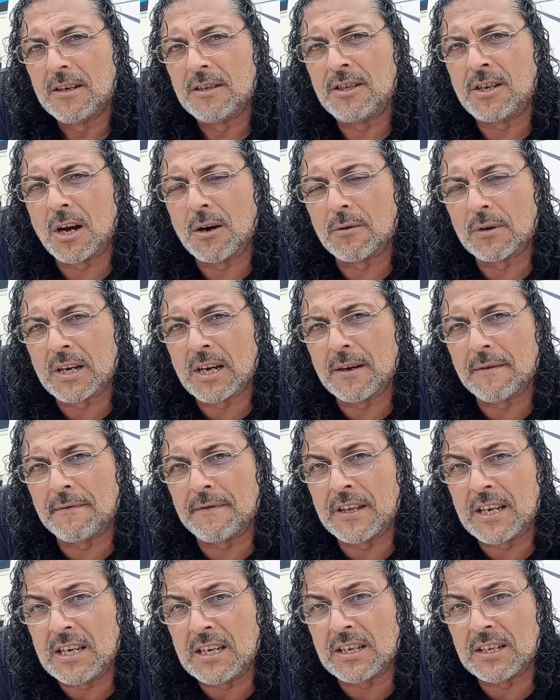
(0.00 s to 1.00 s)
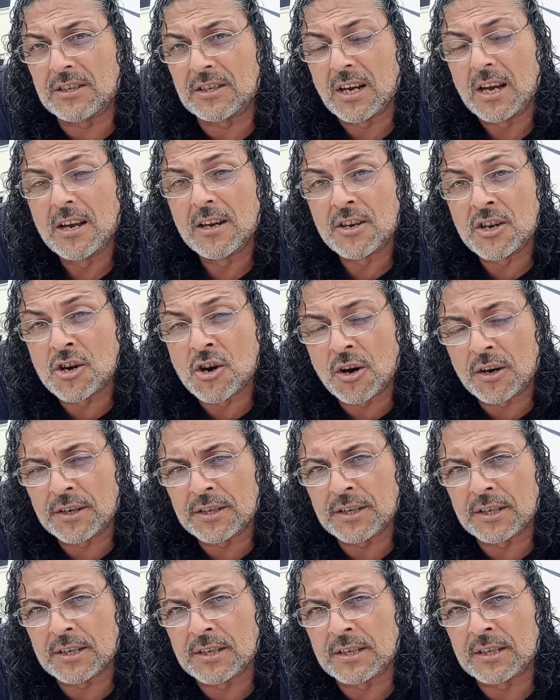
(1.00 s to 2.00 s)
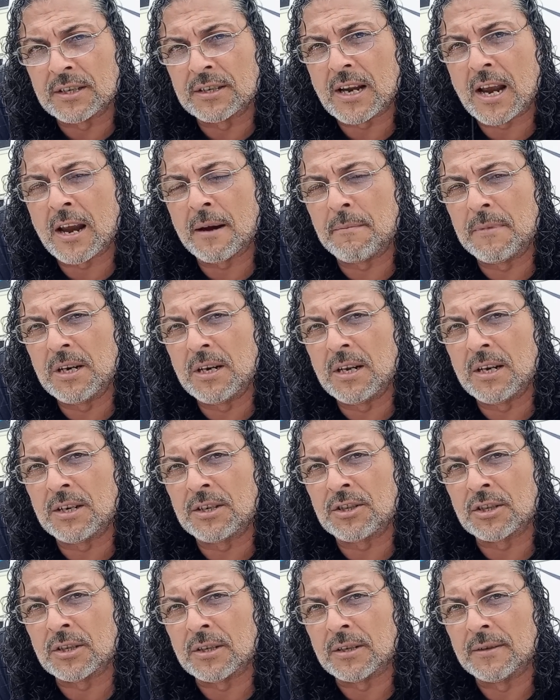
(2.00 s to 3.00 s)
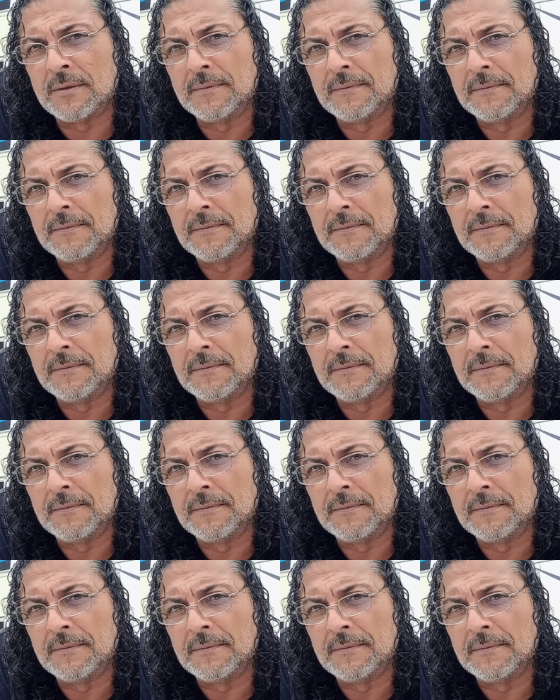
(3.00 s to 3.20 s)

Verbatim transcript: Don't give these narcissists ammunition.